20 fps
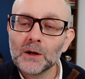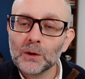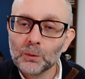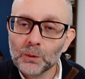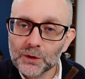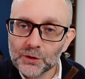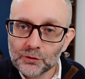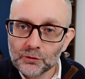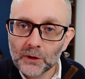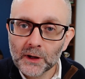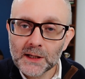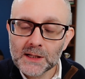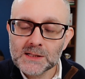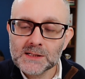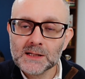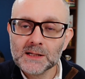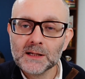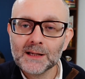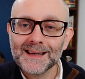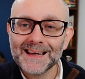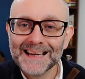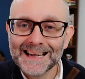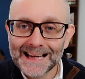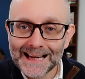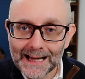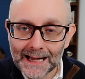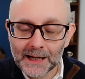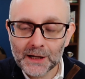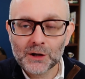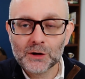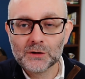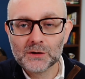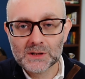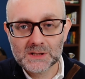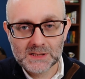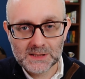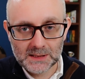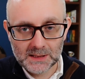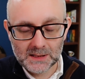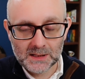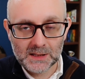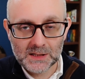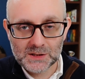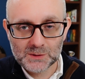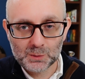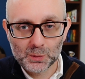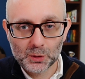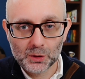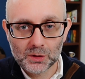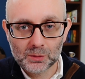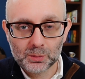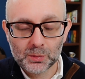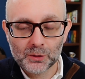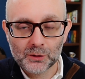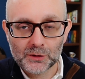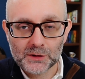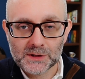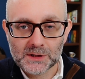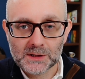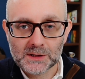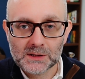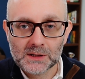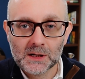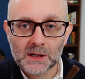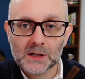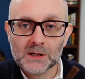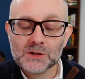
With writing, accuracy is more important.